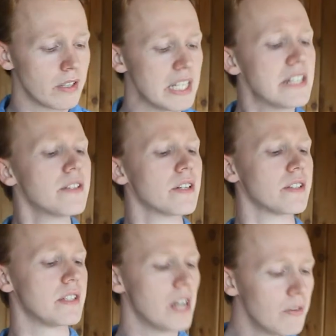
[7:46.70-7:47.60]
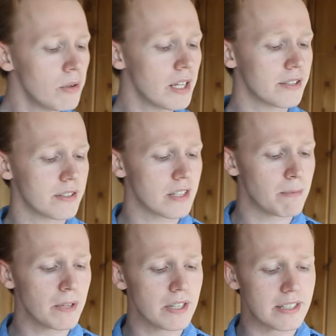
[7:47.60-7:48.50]
teaches us novel lessons
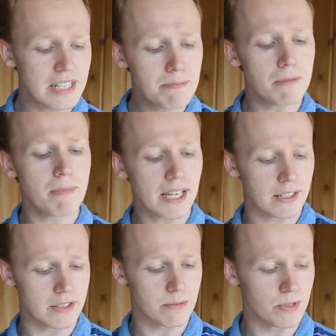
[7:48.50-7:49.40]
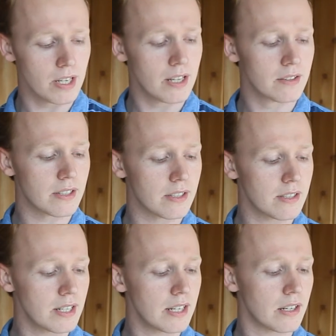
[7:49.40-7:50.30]
about the deep mechanisms that
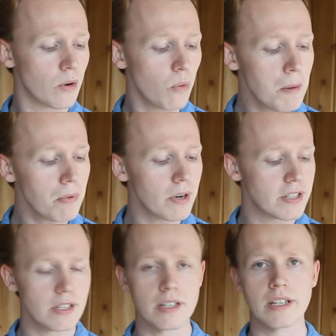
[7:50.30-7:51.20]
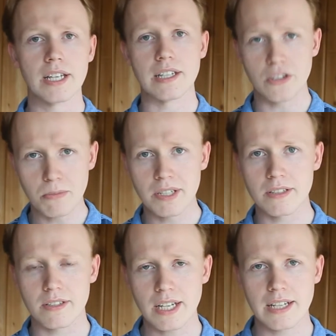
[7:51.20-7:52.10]
sustain cooperation in human
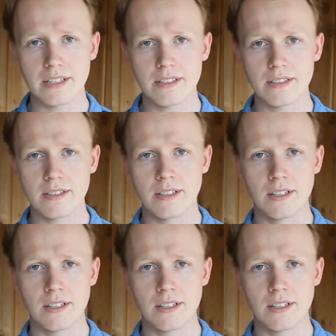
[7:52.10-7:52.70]
societies.